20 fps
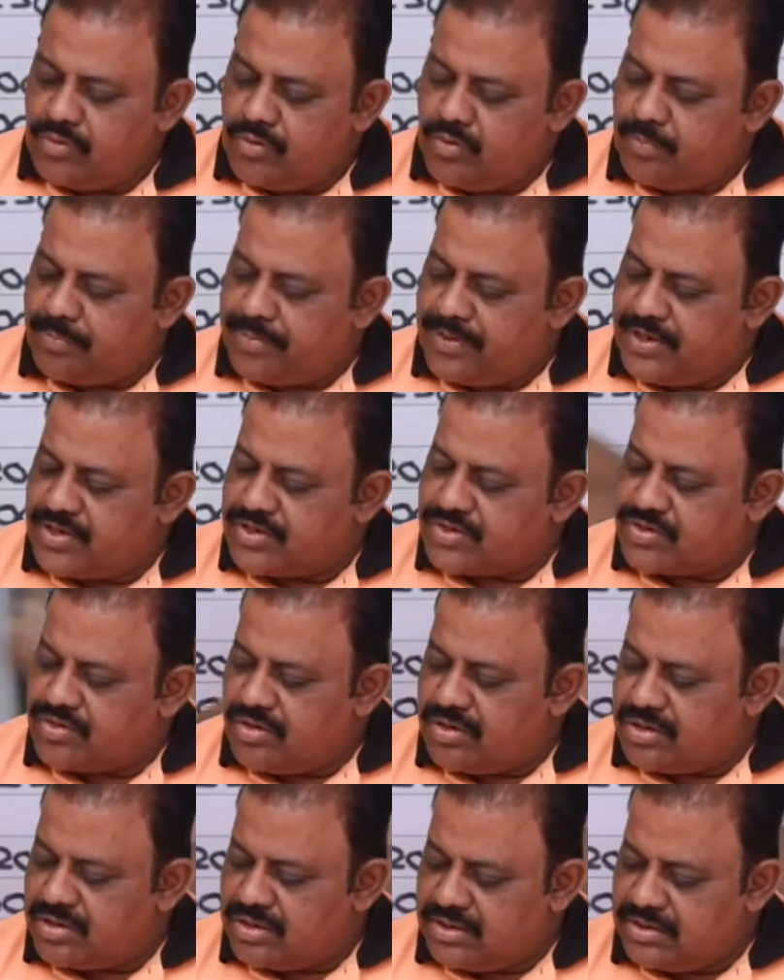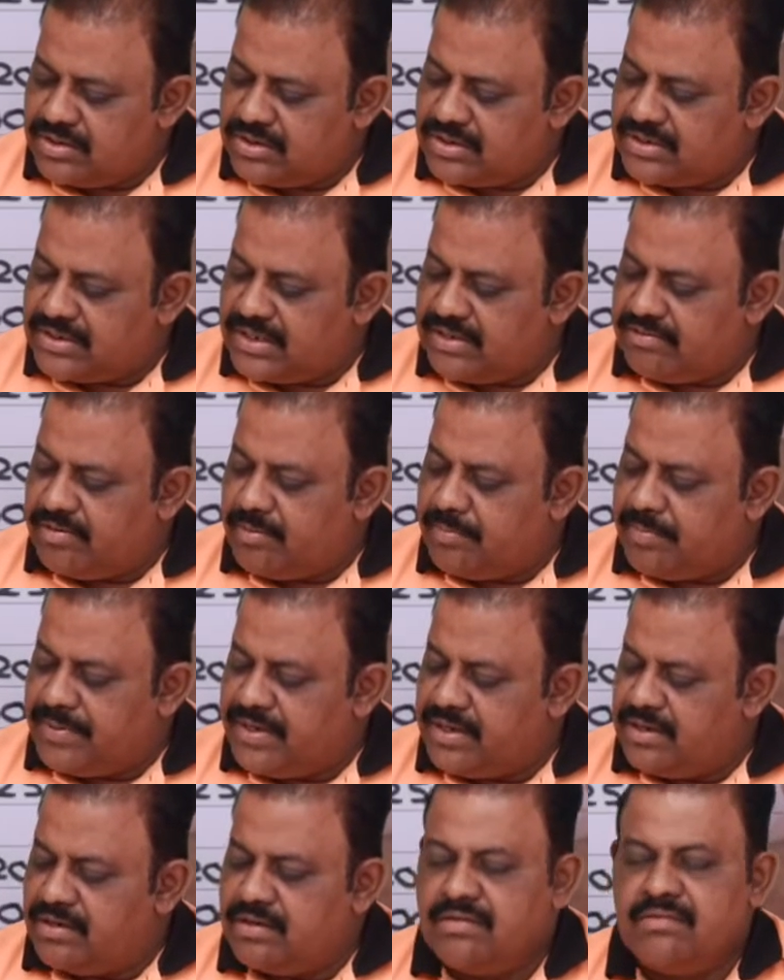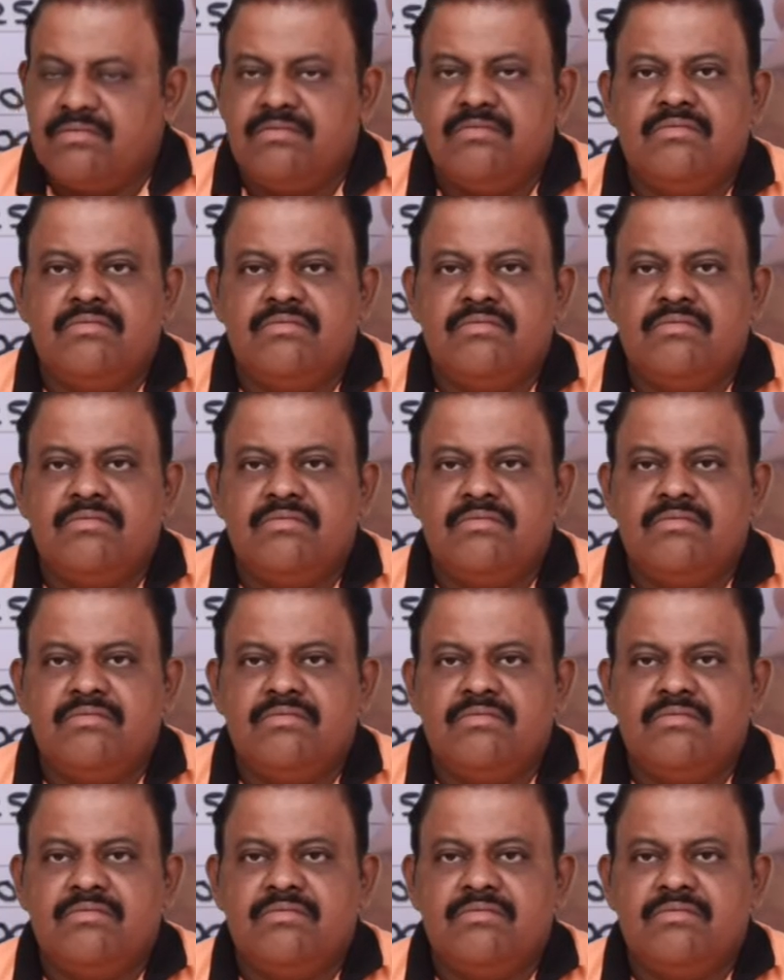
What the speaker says: Opening stock, here there will be